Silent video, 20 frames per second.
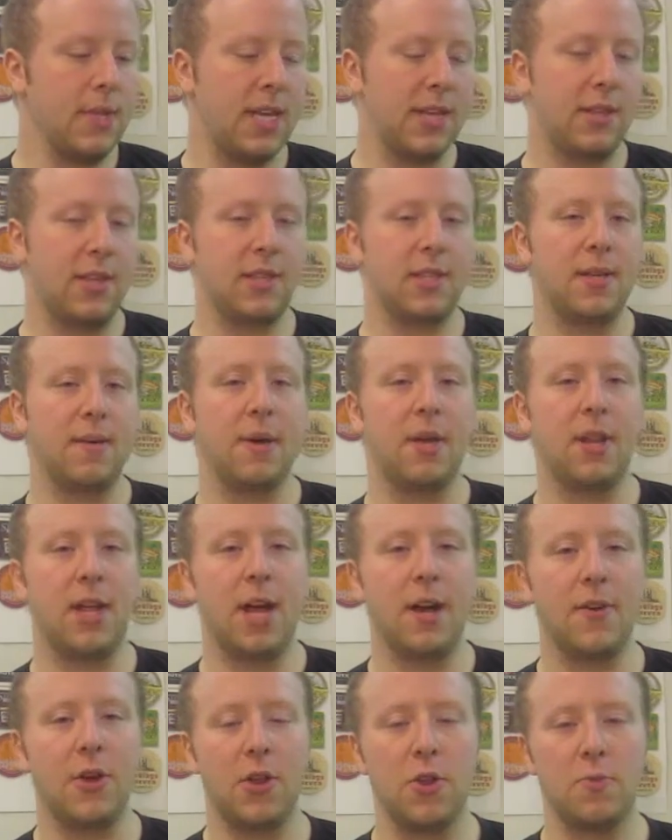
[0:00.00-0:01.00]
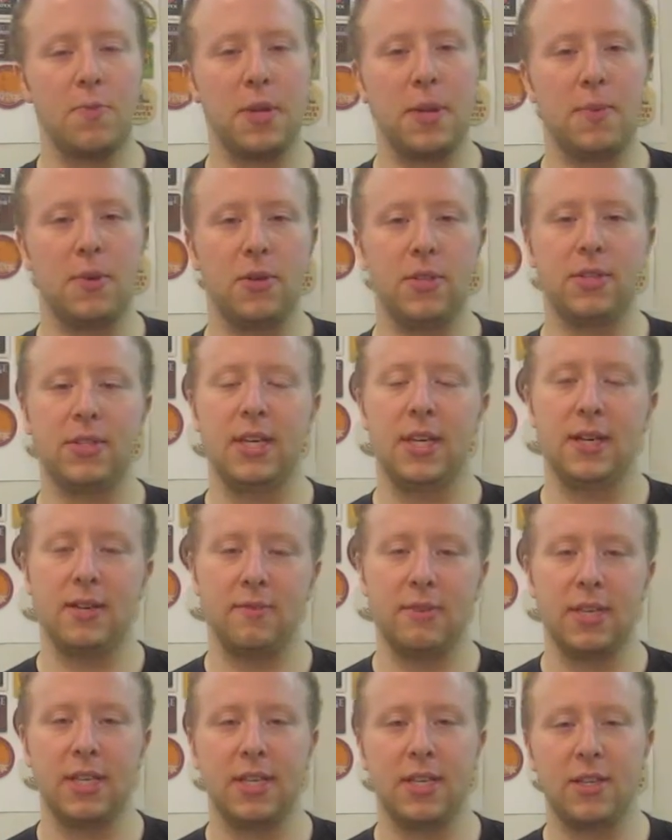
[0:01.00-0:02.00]
lot of other people didn't
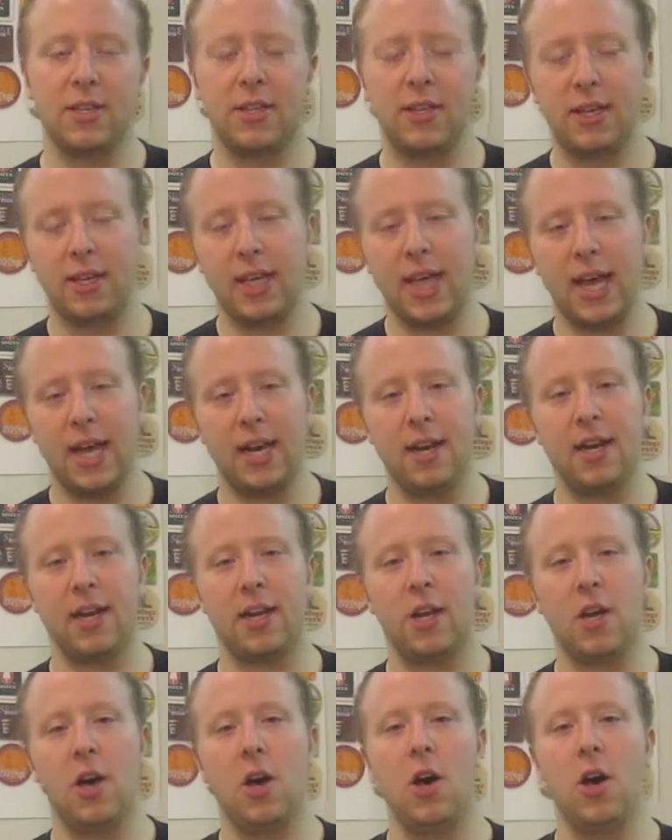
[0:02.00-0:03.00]
really get, like,